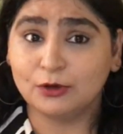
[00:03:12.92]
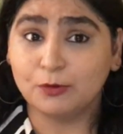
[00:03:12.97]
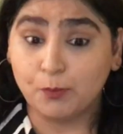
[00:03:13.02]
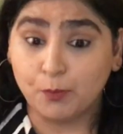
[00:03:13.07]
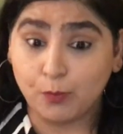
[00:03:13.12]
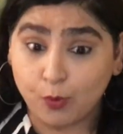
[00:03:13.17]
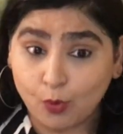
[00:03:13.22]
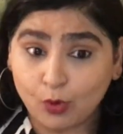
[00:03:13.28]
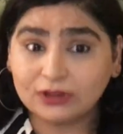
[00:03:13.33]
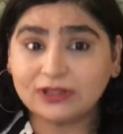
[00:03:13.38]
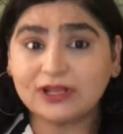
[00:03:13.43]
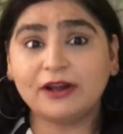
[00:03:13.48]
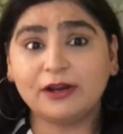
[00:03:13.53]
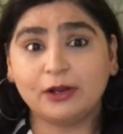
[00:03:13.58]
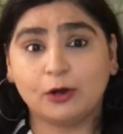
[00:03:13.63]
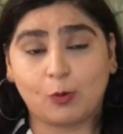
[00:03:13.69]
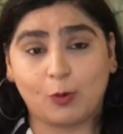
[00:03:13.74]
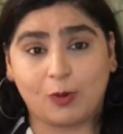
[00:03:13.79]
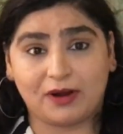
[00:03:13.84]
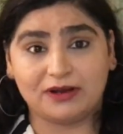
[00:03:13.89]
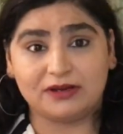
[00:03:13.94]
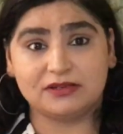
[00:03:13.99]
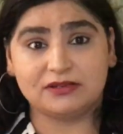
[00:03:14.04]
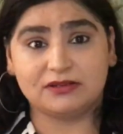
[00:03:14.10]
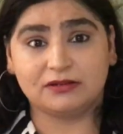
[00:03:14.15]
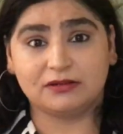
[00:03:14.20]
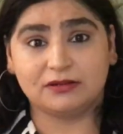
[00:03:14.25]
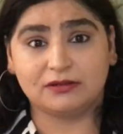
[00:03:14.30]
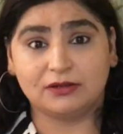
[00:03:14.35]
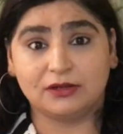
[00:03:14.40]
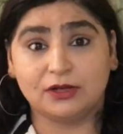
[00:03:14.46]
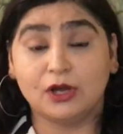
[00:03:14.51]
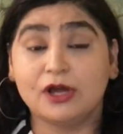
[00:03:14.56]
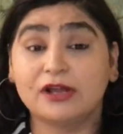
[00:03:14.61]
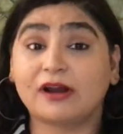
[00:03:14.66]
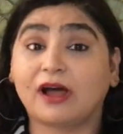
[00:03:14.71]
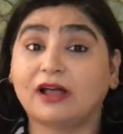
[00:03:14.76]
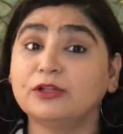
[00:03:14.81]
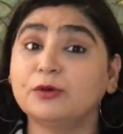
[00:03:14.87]
both are required
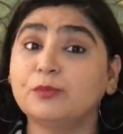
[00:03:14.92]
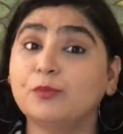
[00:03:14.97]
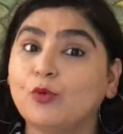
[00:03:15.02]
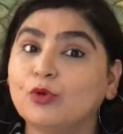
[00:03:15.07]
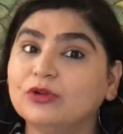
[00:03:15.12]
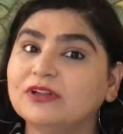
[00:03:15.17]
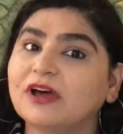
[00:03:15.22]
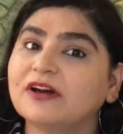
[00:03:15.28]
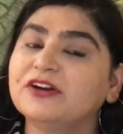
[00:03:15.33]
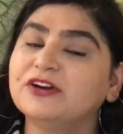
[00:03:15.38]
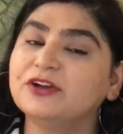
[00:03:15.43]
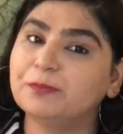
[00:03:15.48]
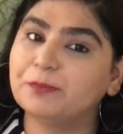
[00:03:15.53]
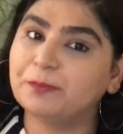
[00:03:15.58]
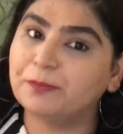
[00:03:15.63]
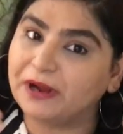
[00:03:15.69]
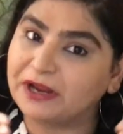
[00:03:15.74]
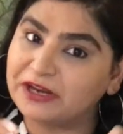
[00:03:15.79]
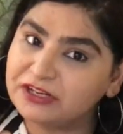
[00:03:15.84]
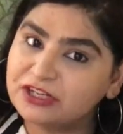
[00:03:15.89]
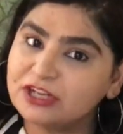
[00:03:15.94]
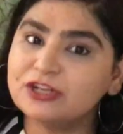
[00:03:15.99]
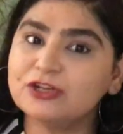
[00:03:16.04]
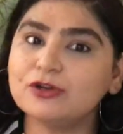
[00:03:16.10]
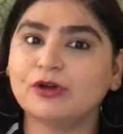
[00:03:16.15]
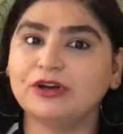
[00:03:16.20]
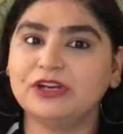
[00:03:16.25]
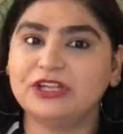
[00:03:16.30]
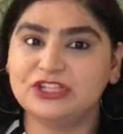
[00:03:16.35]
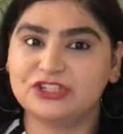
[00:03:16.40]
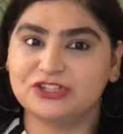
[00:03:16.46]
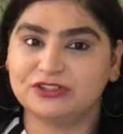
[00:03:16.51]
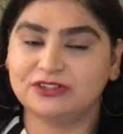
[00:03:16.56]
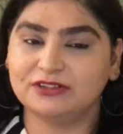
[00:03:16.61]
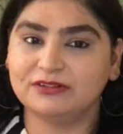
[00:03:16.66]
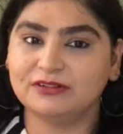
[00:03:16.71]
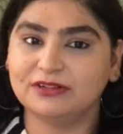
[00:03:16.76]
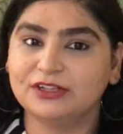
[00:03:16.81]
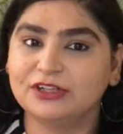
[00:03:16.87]
rather both are dependent on each
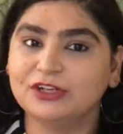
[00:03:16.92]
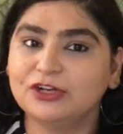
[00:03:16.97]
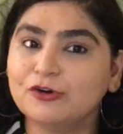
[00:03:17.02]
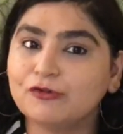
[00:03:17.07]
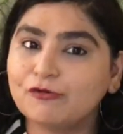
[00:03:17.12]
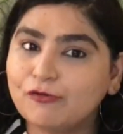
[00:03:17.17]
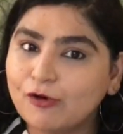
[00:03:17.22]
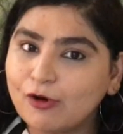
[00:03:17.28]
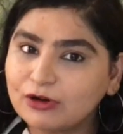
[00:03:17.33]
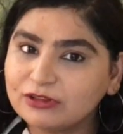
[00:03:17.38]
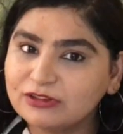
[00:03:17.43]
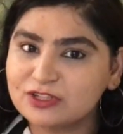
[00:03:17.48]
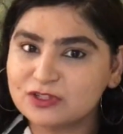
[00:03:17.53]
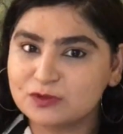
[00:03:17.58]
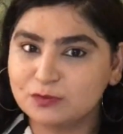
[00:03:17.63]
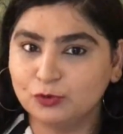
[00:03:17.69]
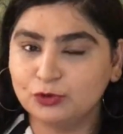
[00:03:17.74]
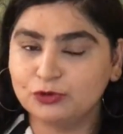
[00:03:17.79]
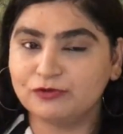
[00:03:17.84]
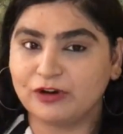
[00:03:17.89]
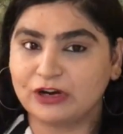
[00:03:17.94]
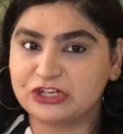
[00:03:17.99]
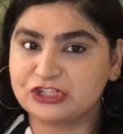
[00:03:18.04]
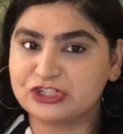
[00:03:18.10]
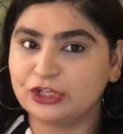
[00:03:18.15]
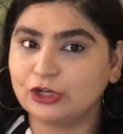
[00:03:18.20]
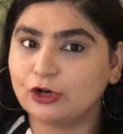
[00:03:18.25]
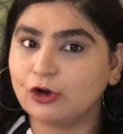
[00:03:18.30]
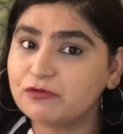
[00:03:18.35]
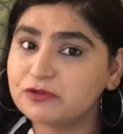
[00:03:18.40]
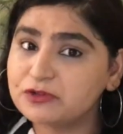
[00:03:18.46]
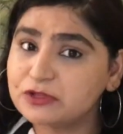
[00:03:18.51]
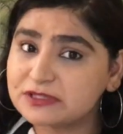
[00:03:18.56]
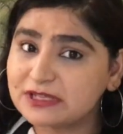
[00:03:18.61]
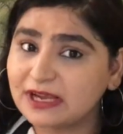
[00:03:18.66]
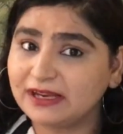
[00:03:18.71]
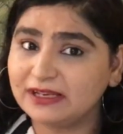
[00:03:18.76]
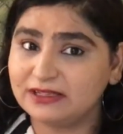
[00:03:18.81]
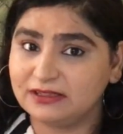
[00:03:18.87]
other for the smooth functioning of
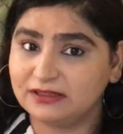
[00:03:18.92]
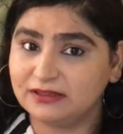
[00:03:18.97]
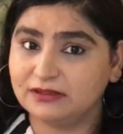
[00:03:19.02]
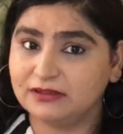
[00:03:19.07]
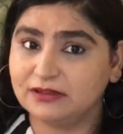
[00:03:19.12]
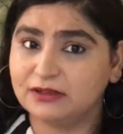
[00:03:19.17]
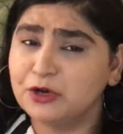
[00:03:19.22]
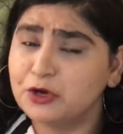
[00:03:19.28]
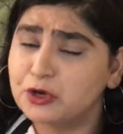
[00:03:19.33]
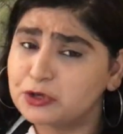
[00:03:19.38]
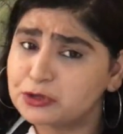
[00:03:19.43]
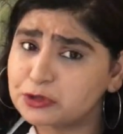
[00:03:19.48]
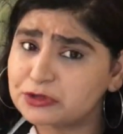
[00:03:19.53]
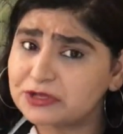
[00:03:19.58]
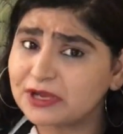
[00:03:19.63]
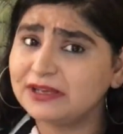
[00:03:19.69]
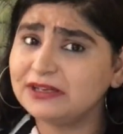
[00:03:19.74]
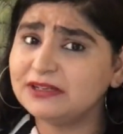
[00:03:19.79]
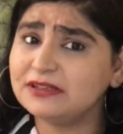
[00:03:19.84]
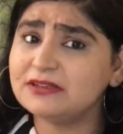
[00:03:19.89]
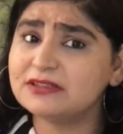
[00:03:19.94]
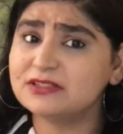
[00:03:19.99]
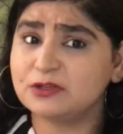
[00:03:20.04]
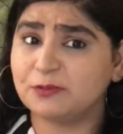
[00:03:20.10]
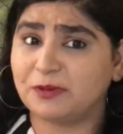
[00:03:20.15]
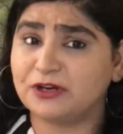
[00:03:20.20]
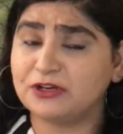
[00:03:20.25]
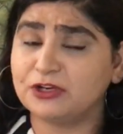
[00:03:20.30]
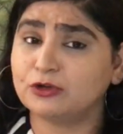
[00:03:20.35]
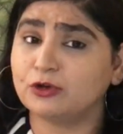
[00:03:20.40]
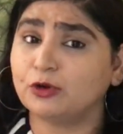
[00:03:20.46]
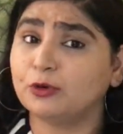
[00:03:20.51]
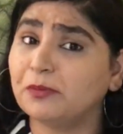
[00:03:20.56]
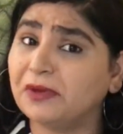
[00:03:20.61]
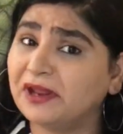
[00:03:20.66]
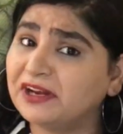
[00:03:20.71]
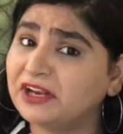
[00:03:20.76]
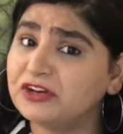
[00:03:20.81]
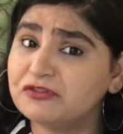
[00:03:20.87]
society society is dependent on
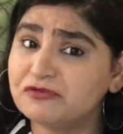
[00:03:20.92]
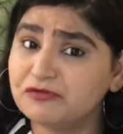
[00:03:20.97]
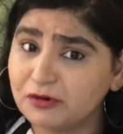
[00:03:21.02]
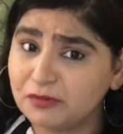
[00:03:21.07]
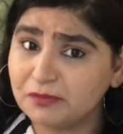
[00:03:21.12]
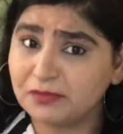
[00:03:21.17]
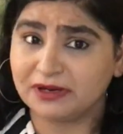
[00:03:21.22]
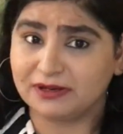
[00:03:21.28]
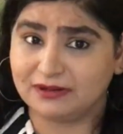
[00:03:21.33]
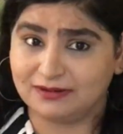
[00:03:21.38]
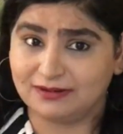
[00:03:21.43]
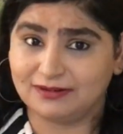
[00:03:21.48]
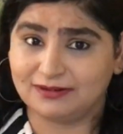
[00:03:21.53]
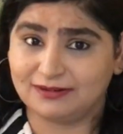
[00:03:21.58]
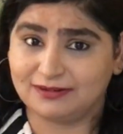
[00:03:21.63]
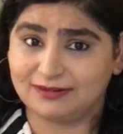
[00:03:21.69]
men and women